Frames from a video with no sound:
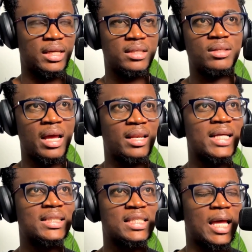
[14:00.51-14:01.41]
I
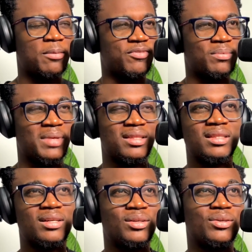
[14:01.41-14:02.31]
like this Vim. I
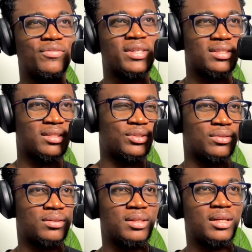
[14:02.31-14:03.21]
think there are a lot of
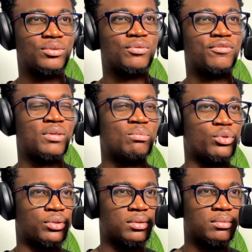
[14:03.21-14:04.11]
extensions that do Vim
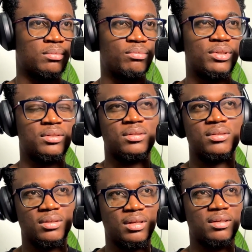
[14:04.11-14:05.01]
motion, but
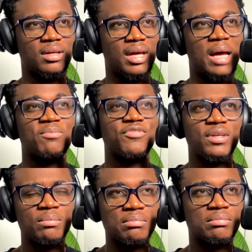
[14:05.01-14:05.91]

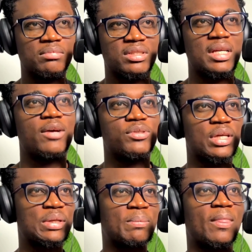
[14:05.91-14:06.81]
Vim, is that how you
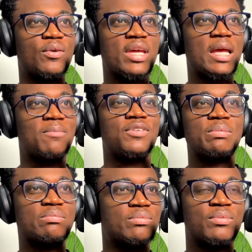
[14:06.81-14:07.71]
say it? Or
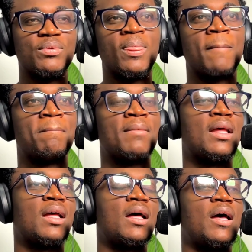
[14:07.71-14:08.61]
Vim?
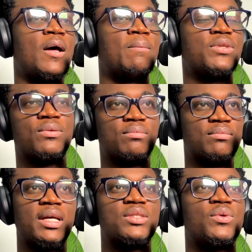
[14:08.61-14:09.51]
So
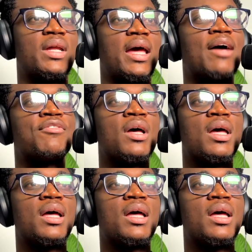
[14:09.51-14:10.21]
that's the one I have.